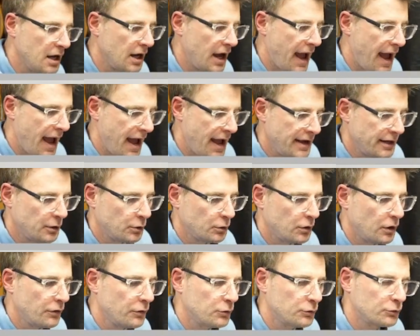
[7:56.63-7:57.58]
Hang out
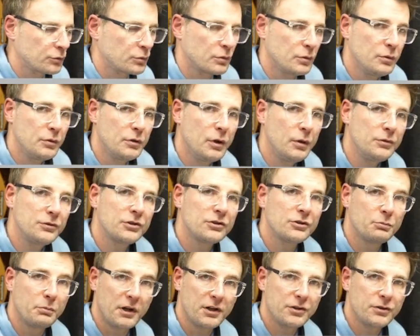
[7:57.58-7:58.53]
on those root notes,
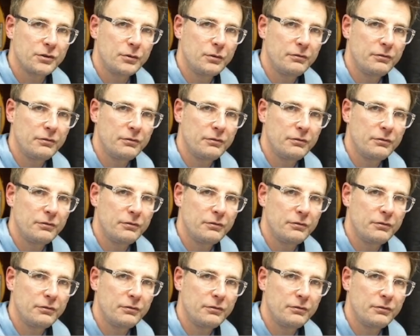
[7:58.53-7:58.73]
especially